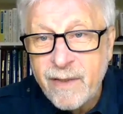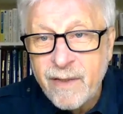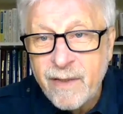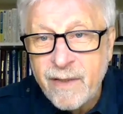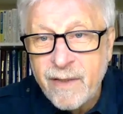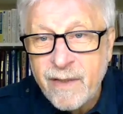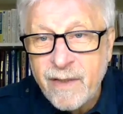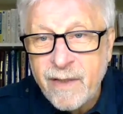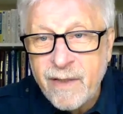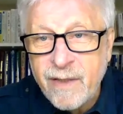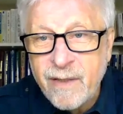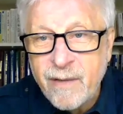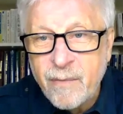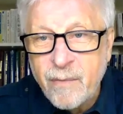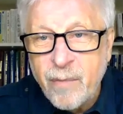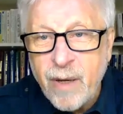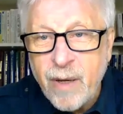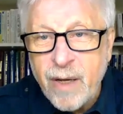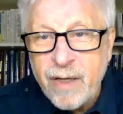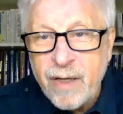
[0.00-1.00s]
By the
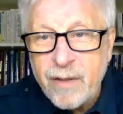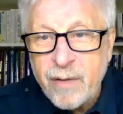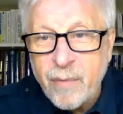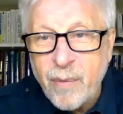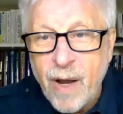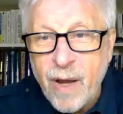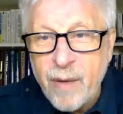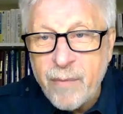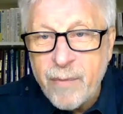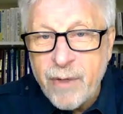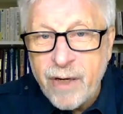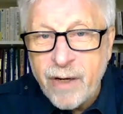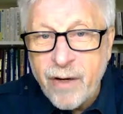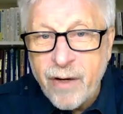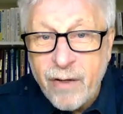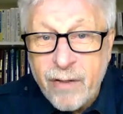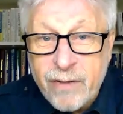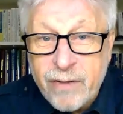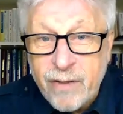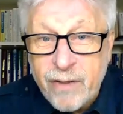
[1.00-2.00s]
primary cause of a
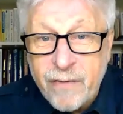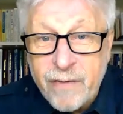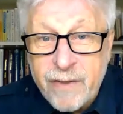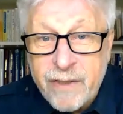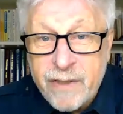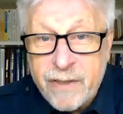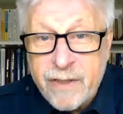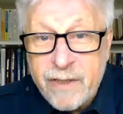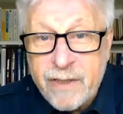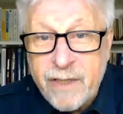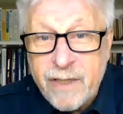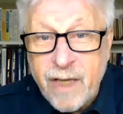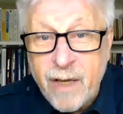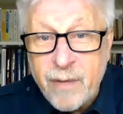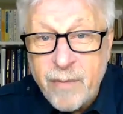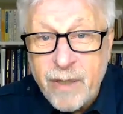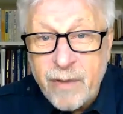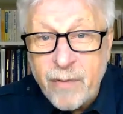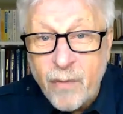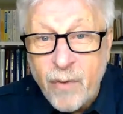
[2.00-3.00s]
disease, I mean one
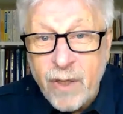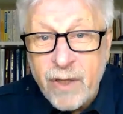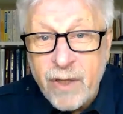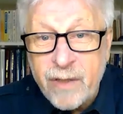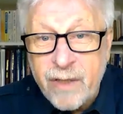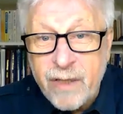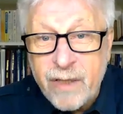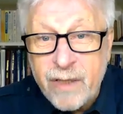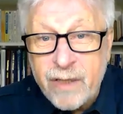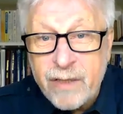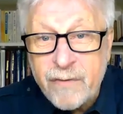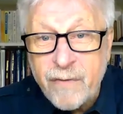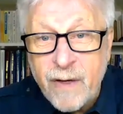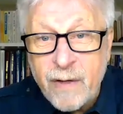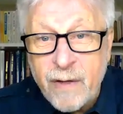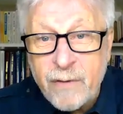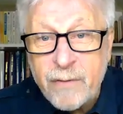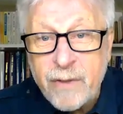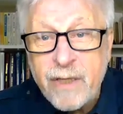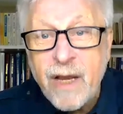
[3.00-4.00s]
that is found in
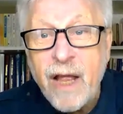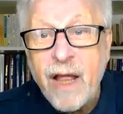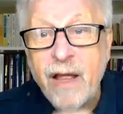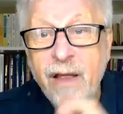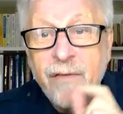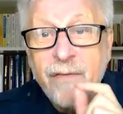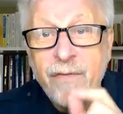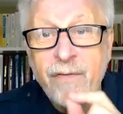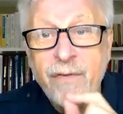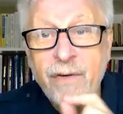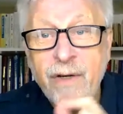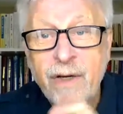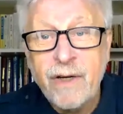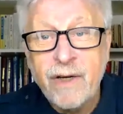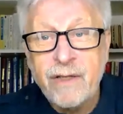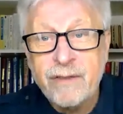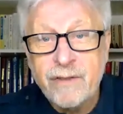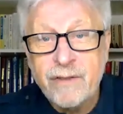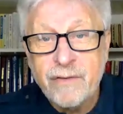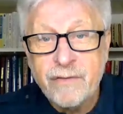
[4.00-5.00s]
every case of the
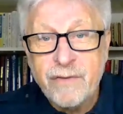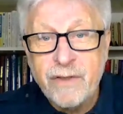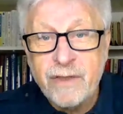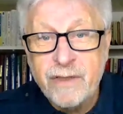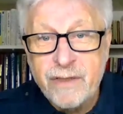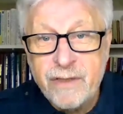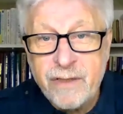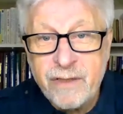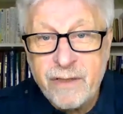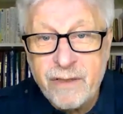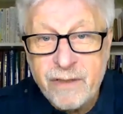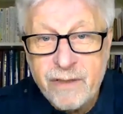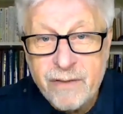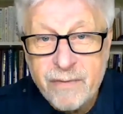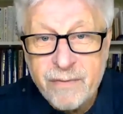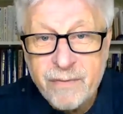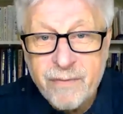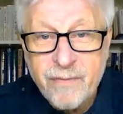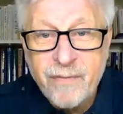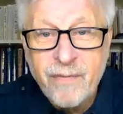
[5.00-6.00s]
disease.
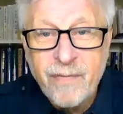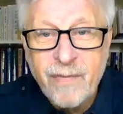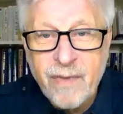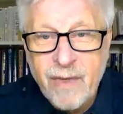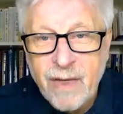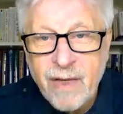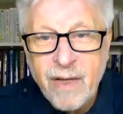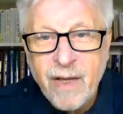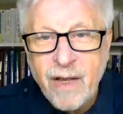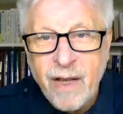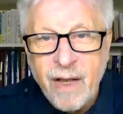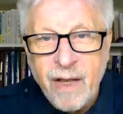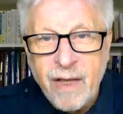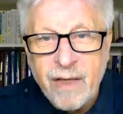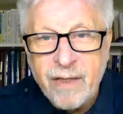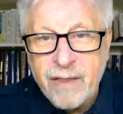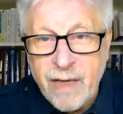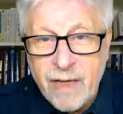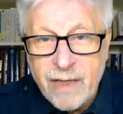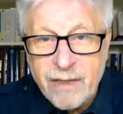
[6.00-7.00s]
And cancer,
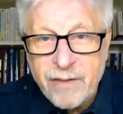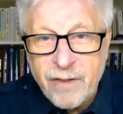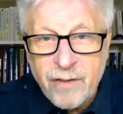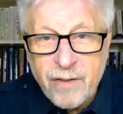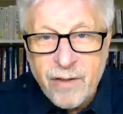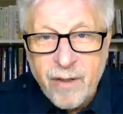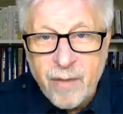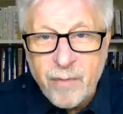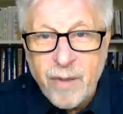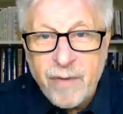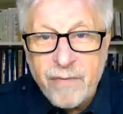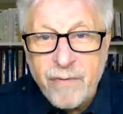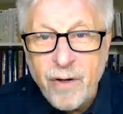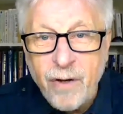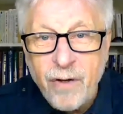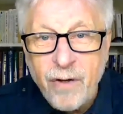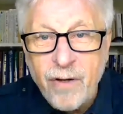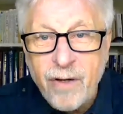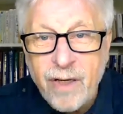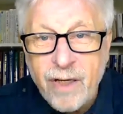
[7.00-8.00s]
above all other
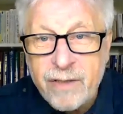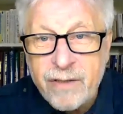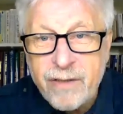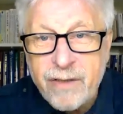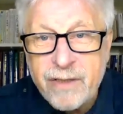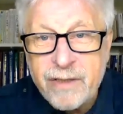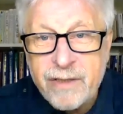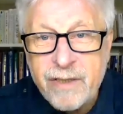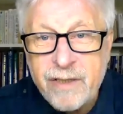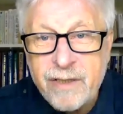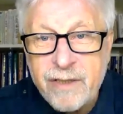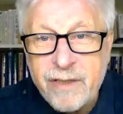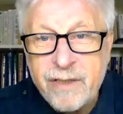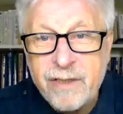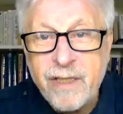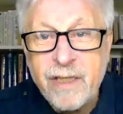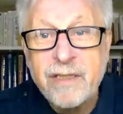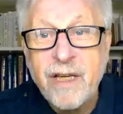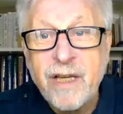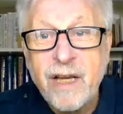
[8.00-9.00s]
diseases, has
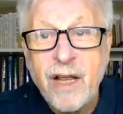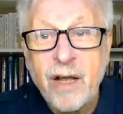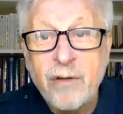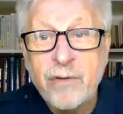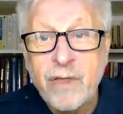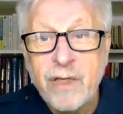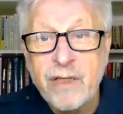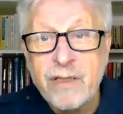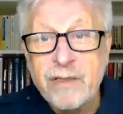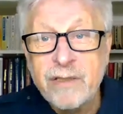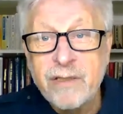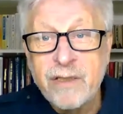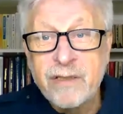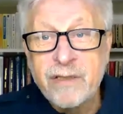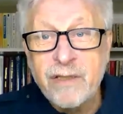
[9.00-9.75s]
countless secondary